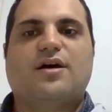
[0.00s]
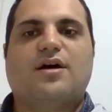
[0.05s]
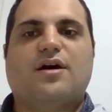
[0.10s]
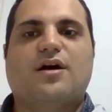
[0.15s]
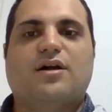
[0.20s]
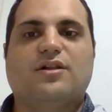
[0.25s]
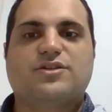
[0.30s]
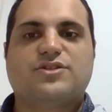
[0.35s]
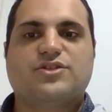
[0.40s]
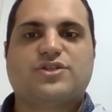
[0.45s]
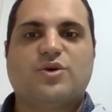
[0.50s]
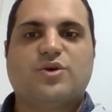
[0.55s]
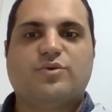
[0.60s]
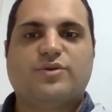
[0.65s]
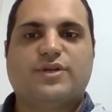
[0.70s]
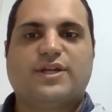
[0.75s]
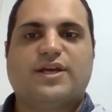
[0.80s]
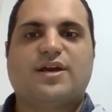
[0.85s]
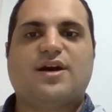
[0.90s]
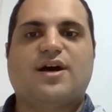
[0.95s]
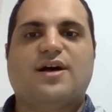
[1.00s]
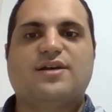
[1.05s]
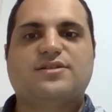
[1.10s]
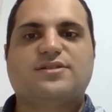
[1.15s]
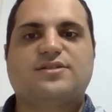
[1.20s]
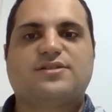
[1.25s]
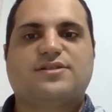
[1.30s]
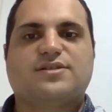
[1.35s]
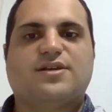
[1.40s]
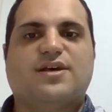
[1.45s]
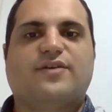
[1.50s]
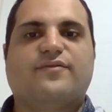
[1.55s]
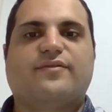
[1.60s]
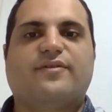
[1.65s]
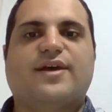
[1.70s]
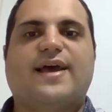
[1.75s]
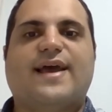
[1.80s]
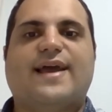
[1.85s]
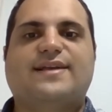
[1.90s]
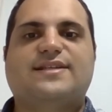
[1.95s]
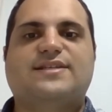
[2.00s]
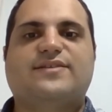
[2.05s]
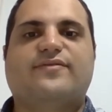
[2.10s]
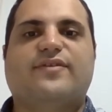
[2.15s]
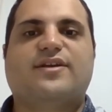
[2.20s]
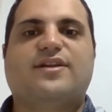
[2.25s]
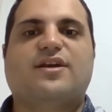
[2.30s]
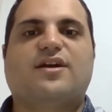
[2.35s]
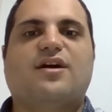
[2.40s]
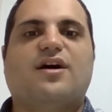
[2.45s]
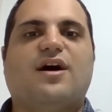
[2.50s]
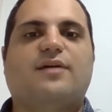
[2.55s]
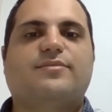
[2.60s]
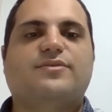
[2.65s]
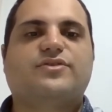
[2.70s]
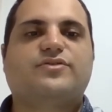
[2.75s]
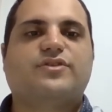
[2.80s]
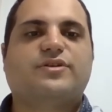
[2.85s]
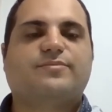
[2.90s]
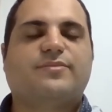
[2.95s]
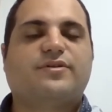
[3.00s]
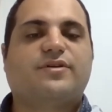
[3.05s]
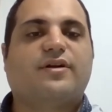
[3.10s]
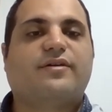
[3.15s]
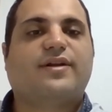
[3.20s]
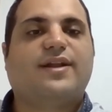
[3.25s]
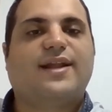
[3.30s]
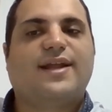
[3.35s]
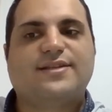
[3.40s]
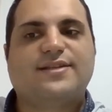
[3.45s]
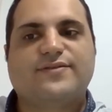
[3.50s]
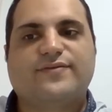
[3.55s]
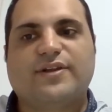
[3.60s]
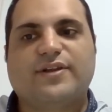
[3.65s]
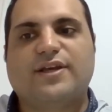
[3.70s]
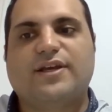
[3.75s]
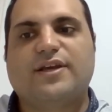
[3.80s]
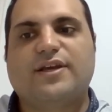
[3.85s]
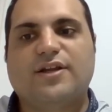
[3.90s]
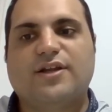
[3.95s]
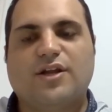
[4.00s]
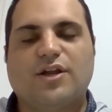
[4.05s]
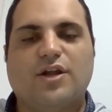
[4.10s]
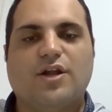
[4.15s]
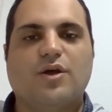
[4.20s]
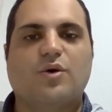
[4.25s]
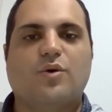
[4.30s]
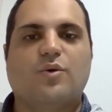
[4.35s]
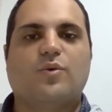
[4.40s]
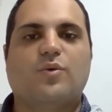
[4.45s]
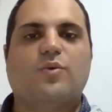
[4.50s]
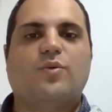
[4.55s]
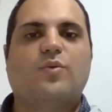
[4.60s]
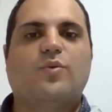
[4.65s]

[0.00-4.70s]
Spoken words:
Also, the costs of activated carbon treatment are relatively low.